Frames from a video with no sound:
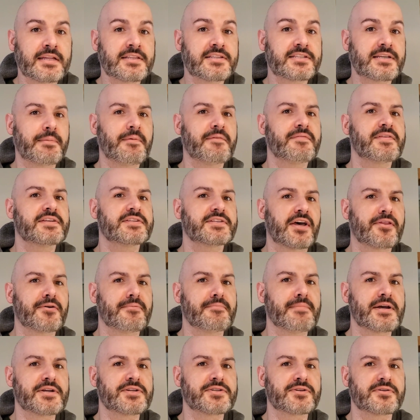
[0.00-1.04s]
And some of these other
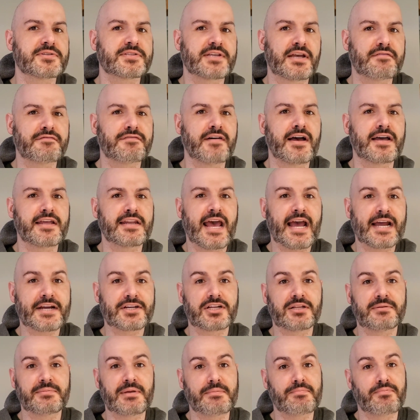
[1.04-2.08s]
measures I find to
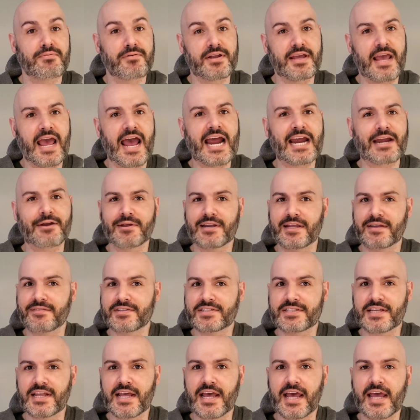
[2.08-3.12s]
actually be pretty accurate even
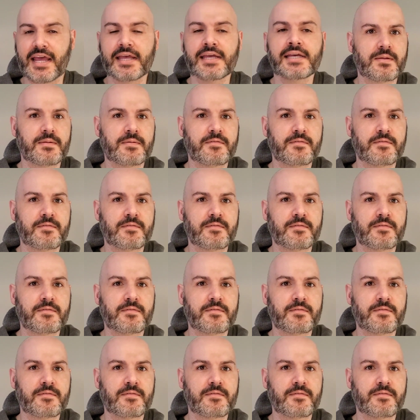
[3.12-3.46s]
today.